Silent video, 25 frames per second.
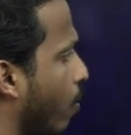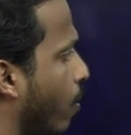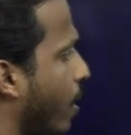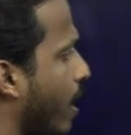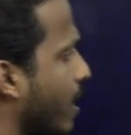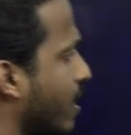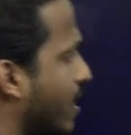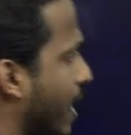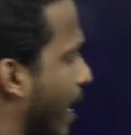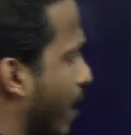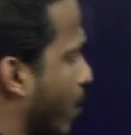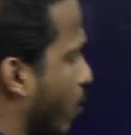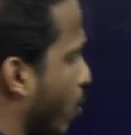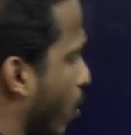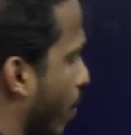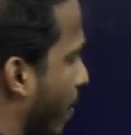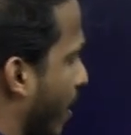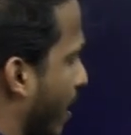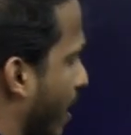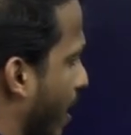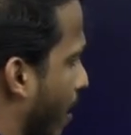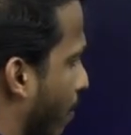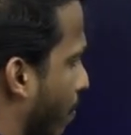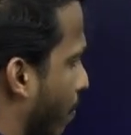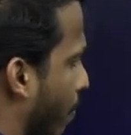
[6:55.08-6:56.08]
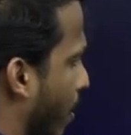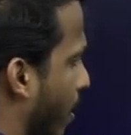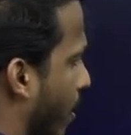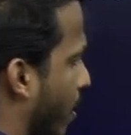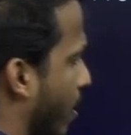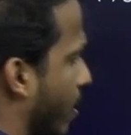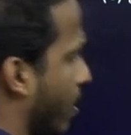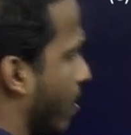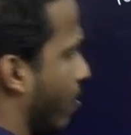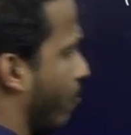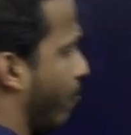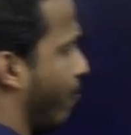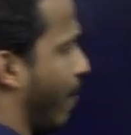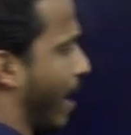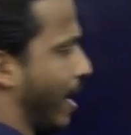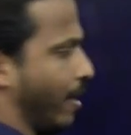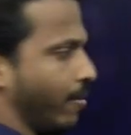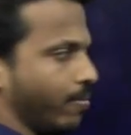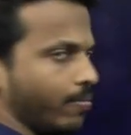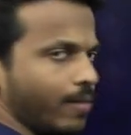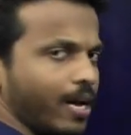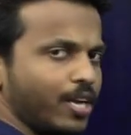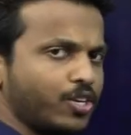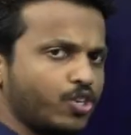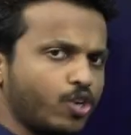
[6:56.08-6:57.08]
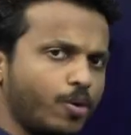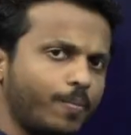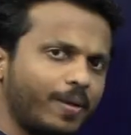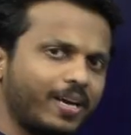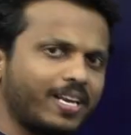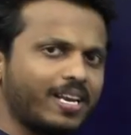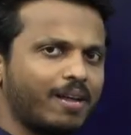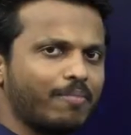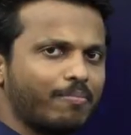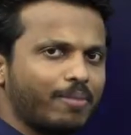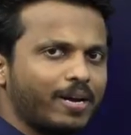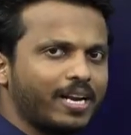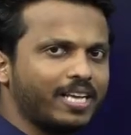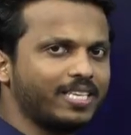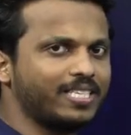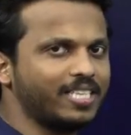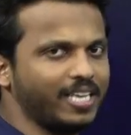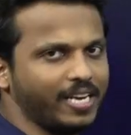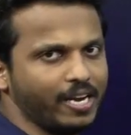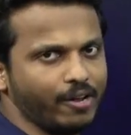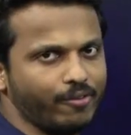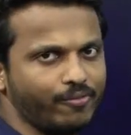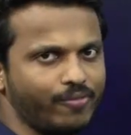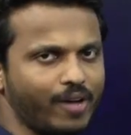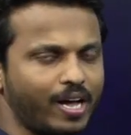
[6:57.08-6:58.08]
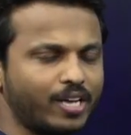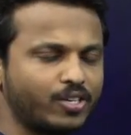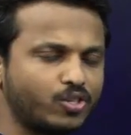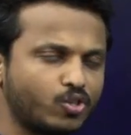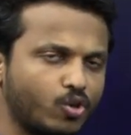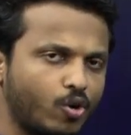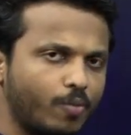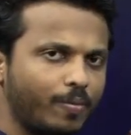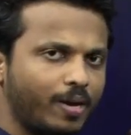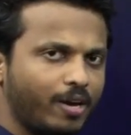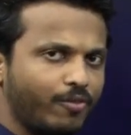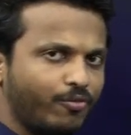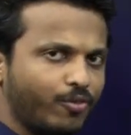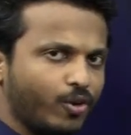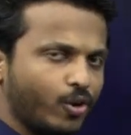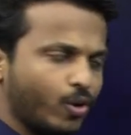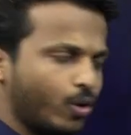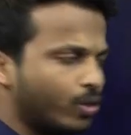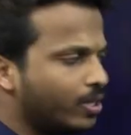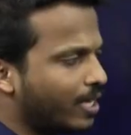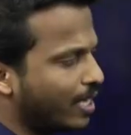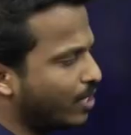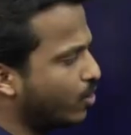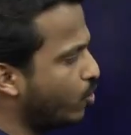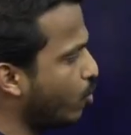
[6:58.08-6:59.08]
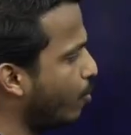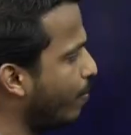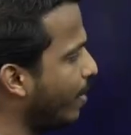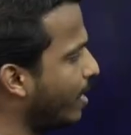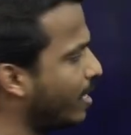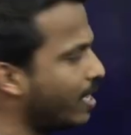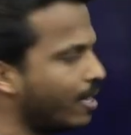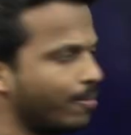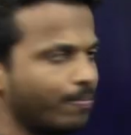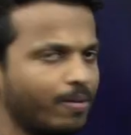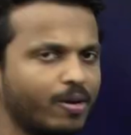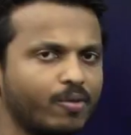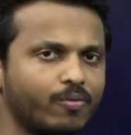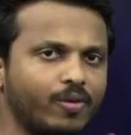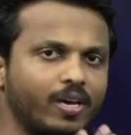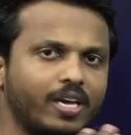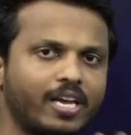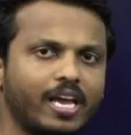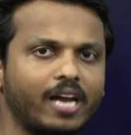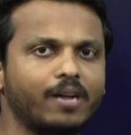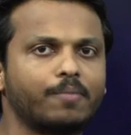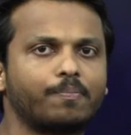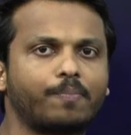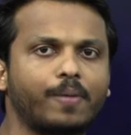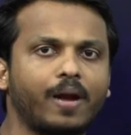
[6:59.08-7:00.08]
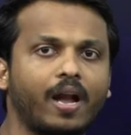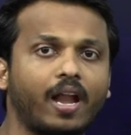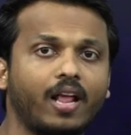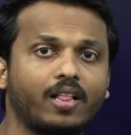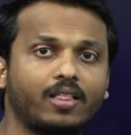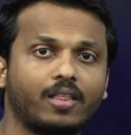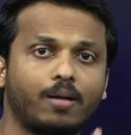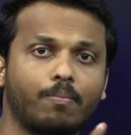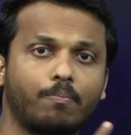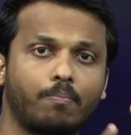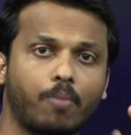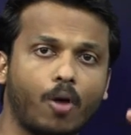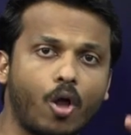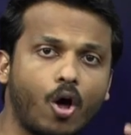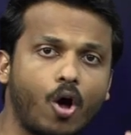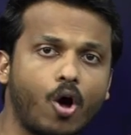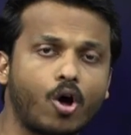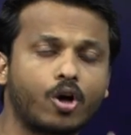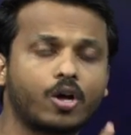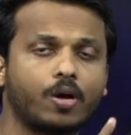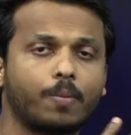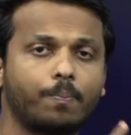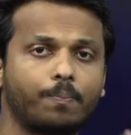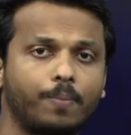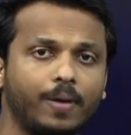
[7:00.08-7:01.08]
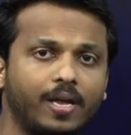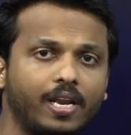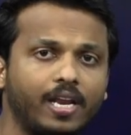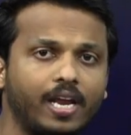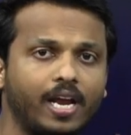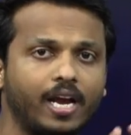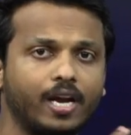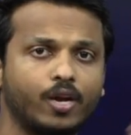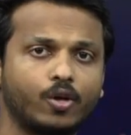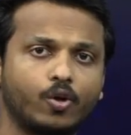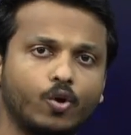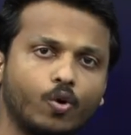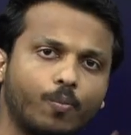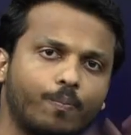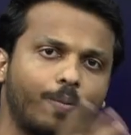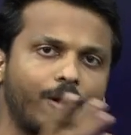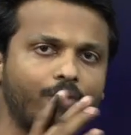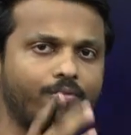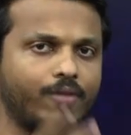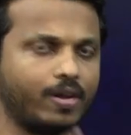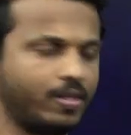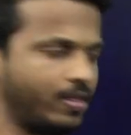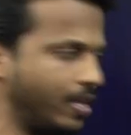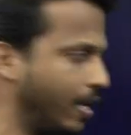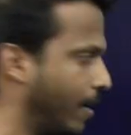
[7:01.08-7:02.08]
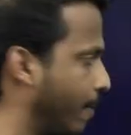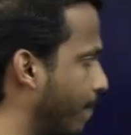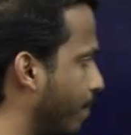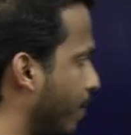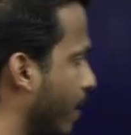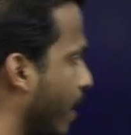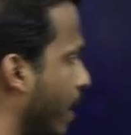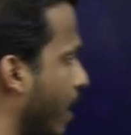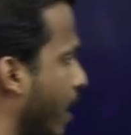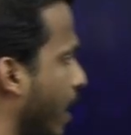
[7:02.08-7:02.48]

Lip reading: What is atomic number? 5. Atomic number is enough. If you know the atomic number, we can predict the block, period, group, everything.